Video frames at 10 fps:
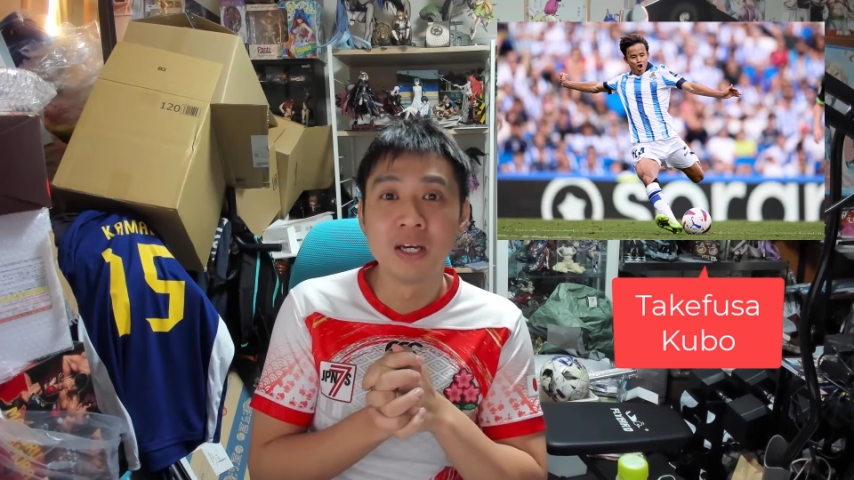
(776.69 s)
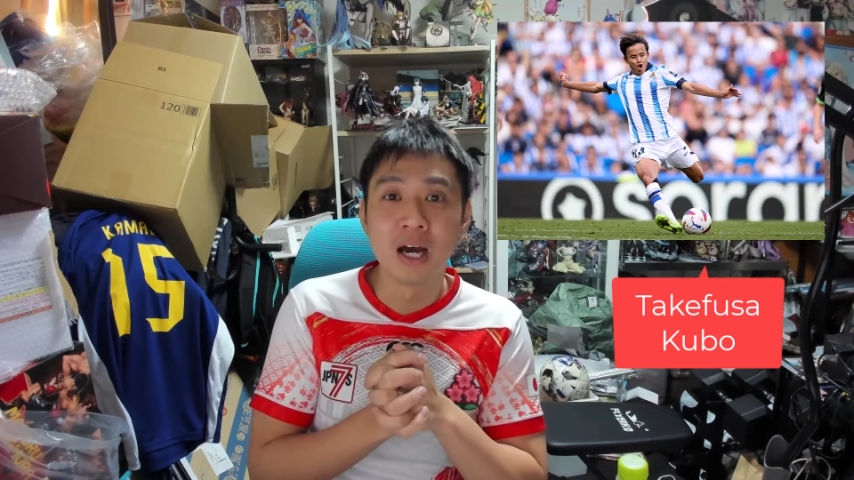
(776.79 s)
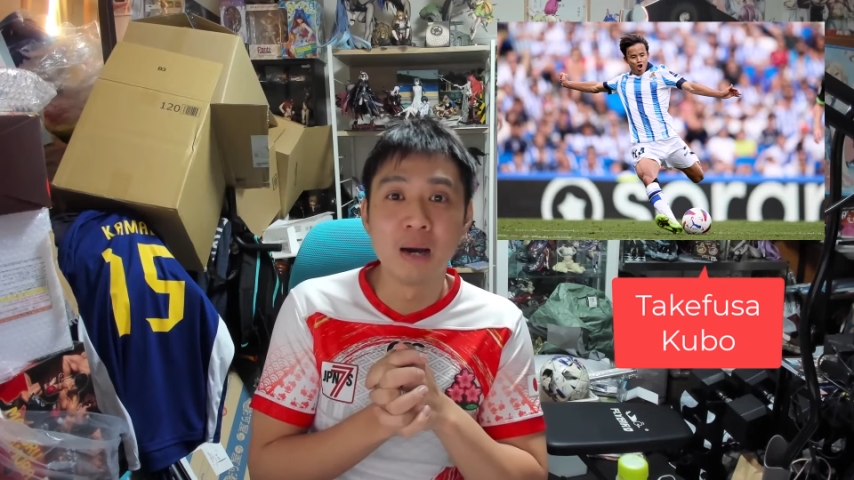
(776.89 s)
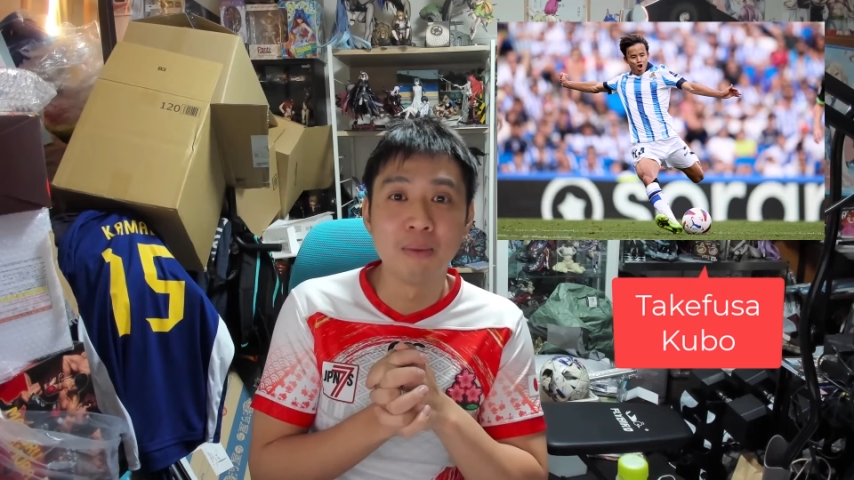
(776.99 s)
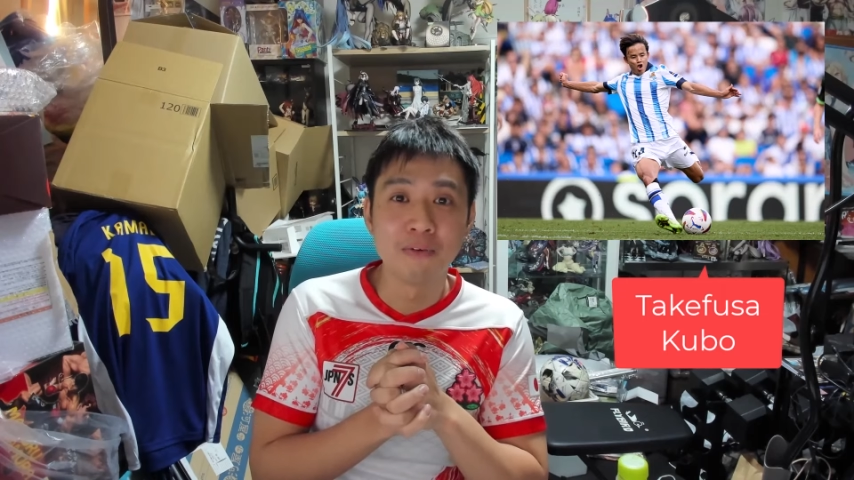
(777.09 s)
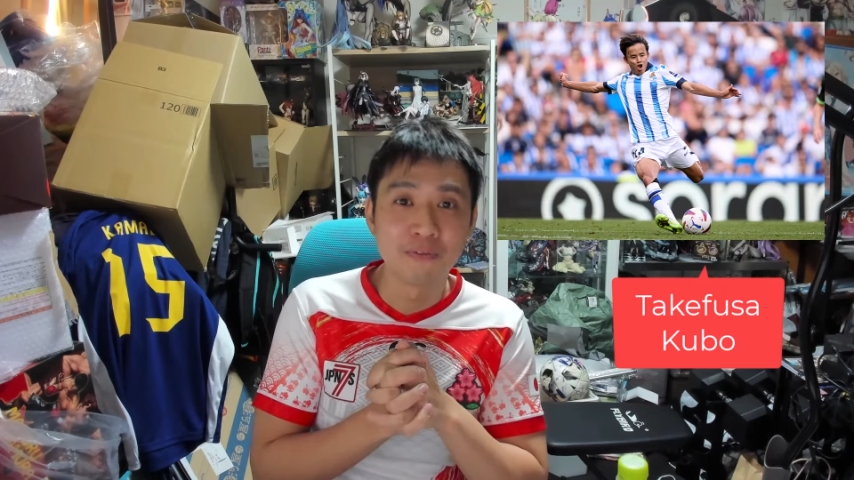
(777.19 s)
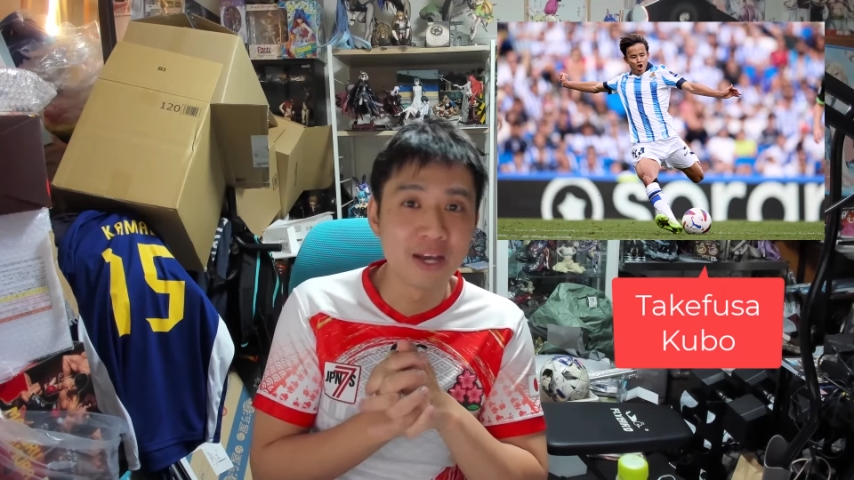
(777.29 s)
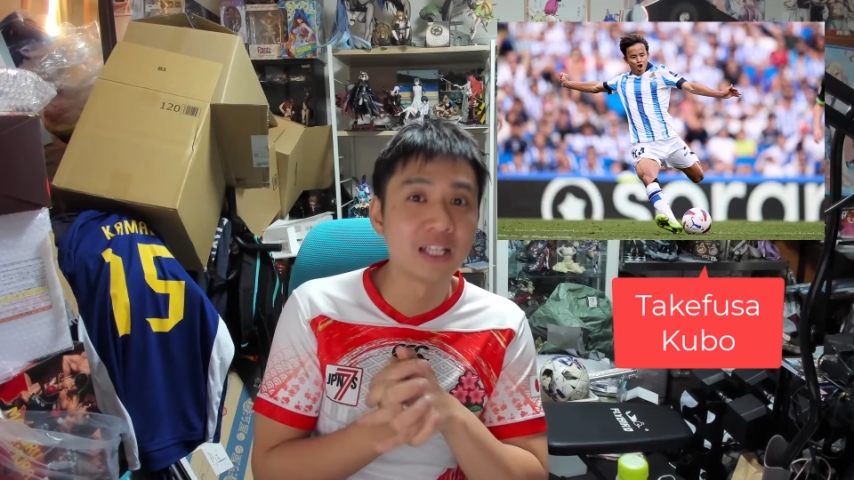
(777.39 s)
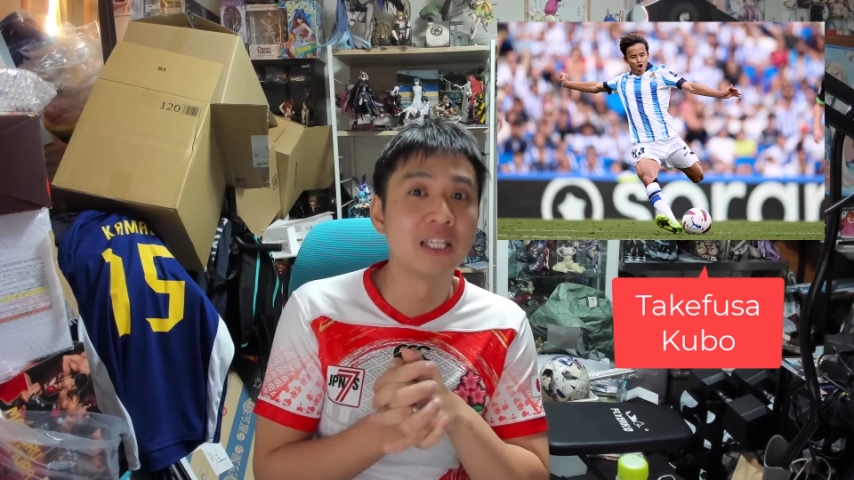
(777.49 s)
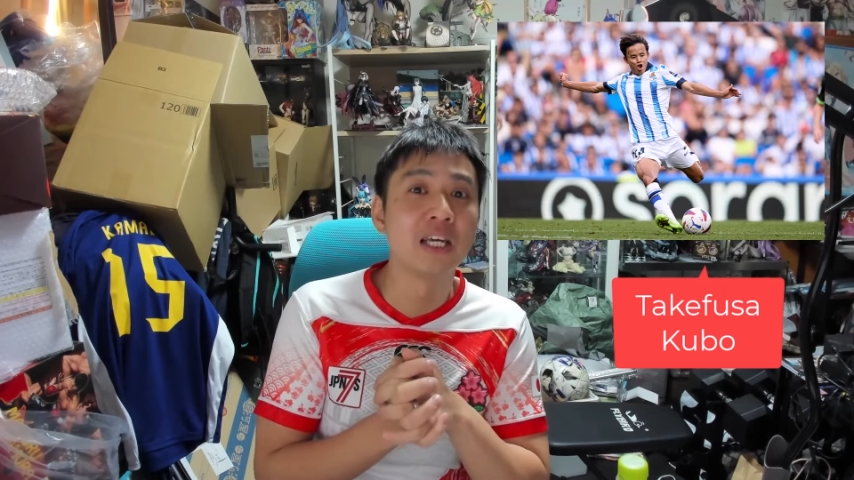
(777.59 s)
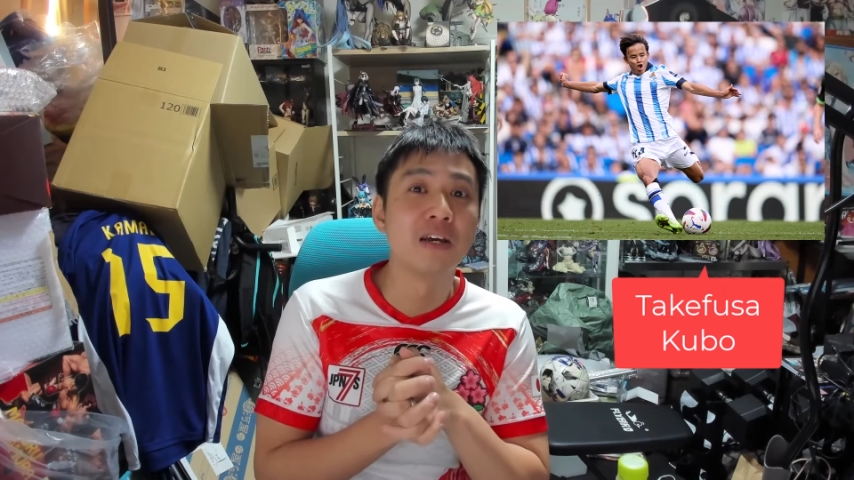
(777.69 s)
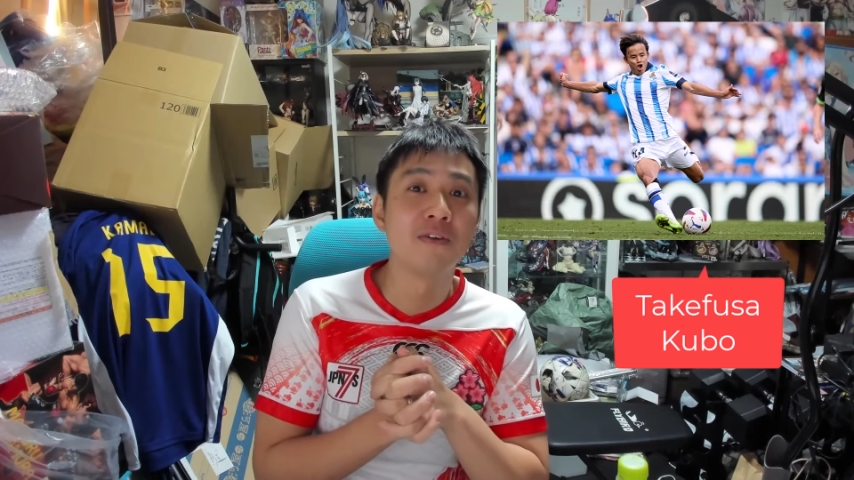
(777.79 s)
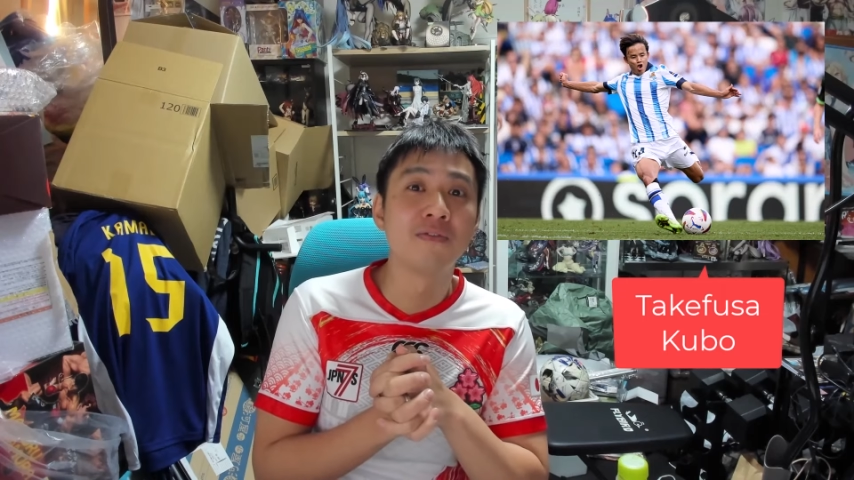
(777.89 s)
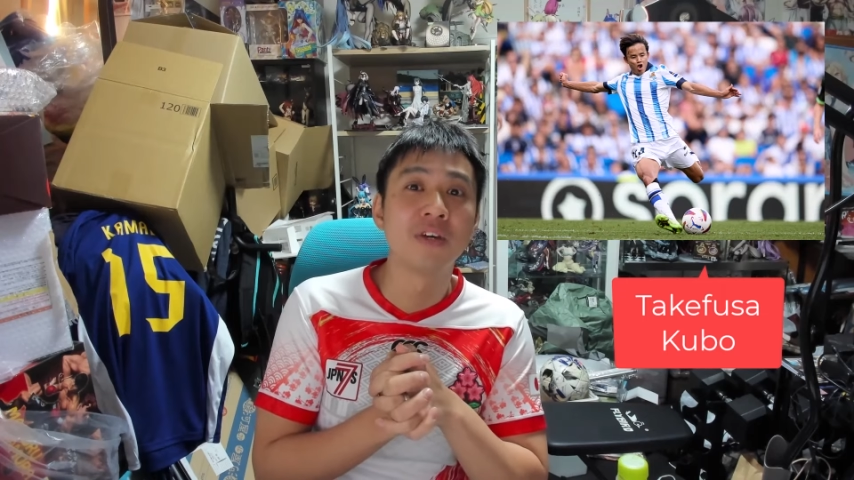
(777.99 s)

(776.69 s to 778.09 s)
effective.